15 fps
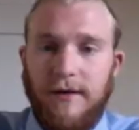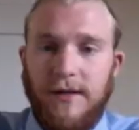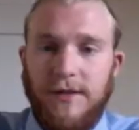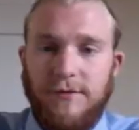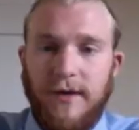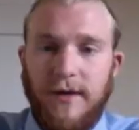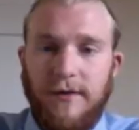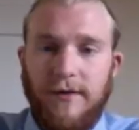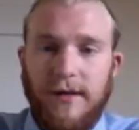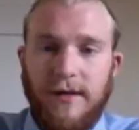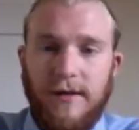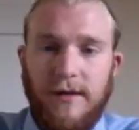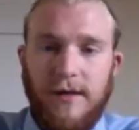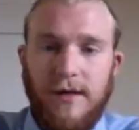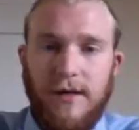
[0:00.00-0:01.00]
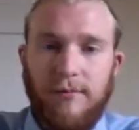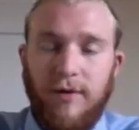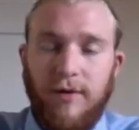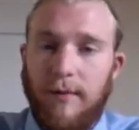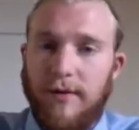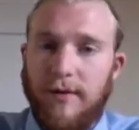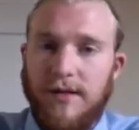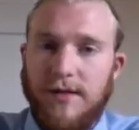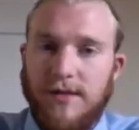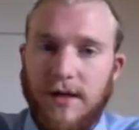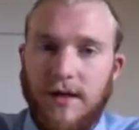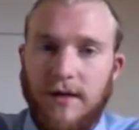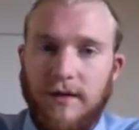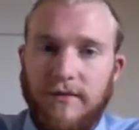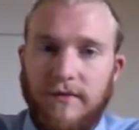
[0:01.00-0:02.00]
it is rendering the properties
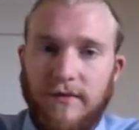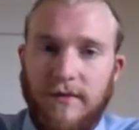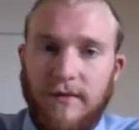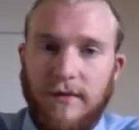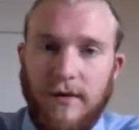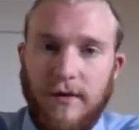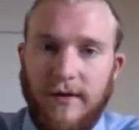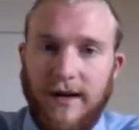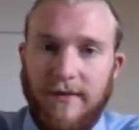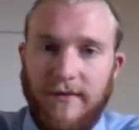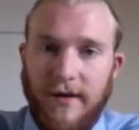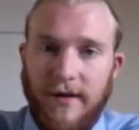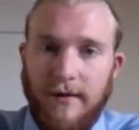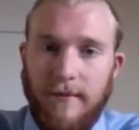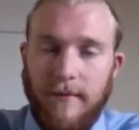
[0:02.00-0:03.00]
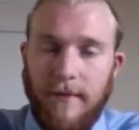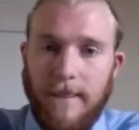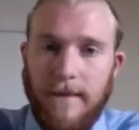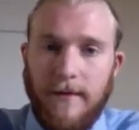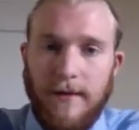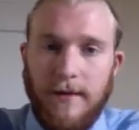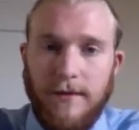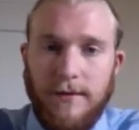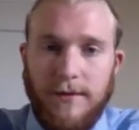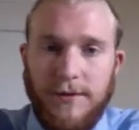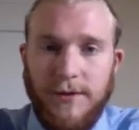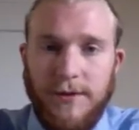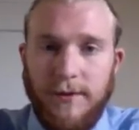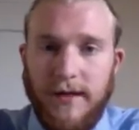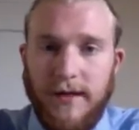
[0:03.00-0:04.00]
of graphene
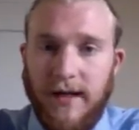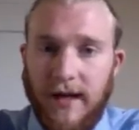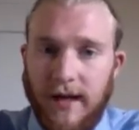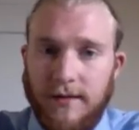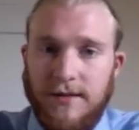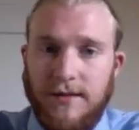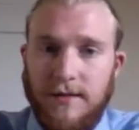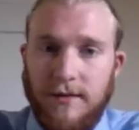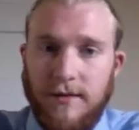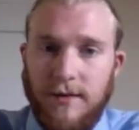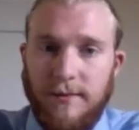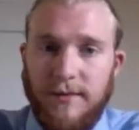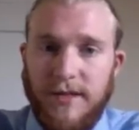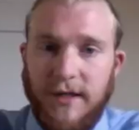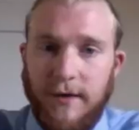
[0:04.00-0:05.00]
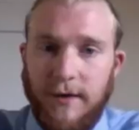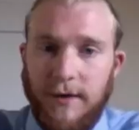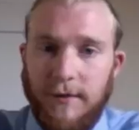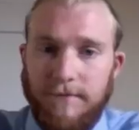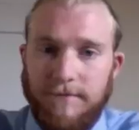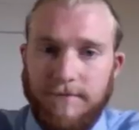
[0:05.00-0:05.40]
to enhance the material.